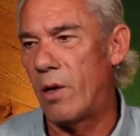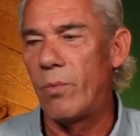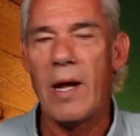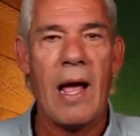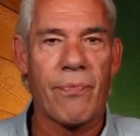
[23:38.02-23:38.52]

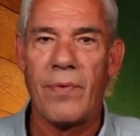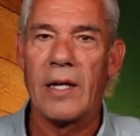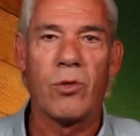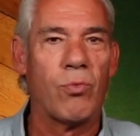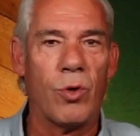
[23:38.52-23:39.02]

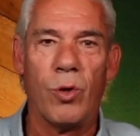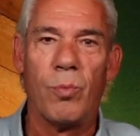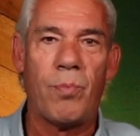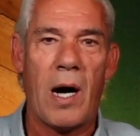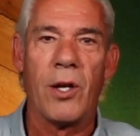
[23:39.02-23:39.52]
ethnic
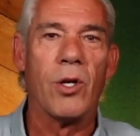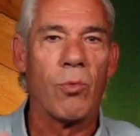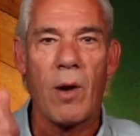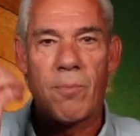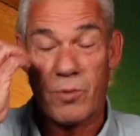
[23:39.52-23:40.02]
group,
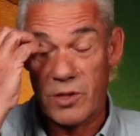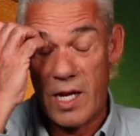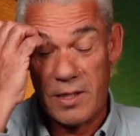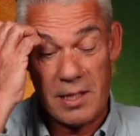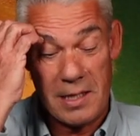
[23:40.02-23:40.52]

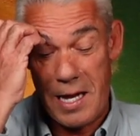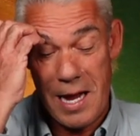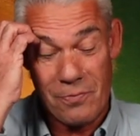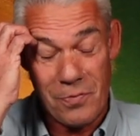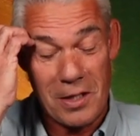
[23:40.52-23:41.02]
underrepresented
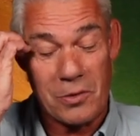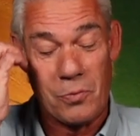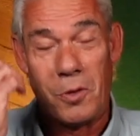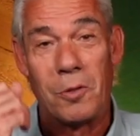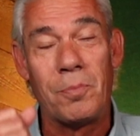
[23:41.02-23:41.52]
ethnic
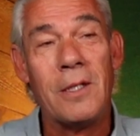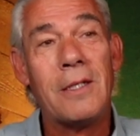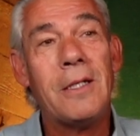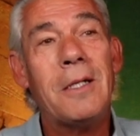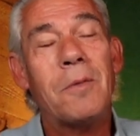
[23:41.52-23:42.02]
group.
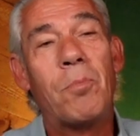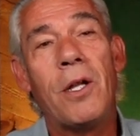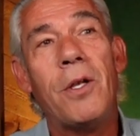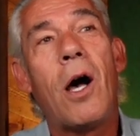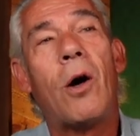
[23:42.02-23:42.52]
But
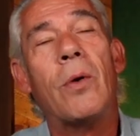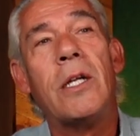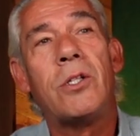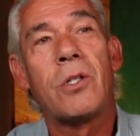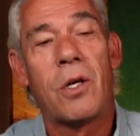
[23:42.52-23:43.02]
no,
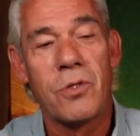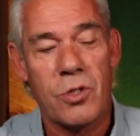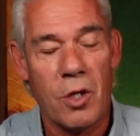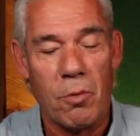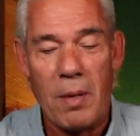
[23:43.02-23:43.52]
he chose
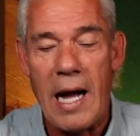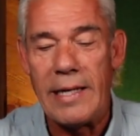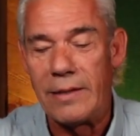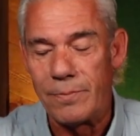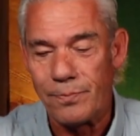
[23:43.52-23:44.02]
Joe
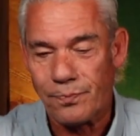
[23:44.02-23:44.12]
Biden.